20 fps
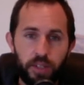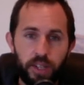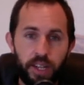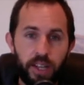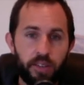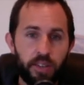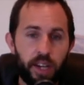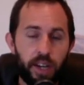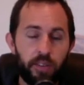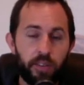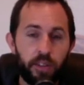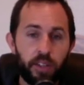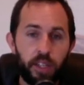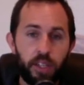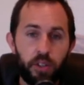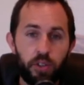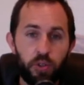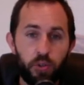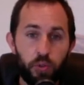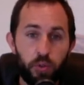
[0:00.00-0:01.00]
It has everything
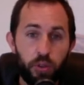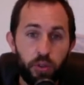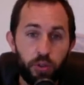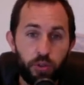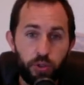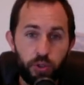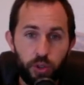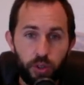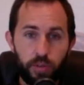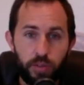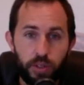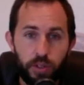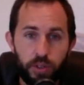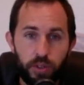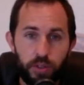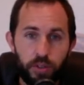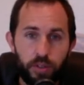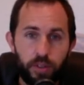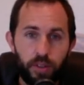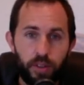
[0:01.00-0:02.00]
to do with your
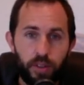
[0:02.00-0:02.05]
service,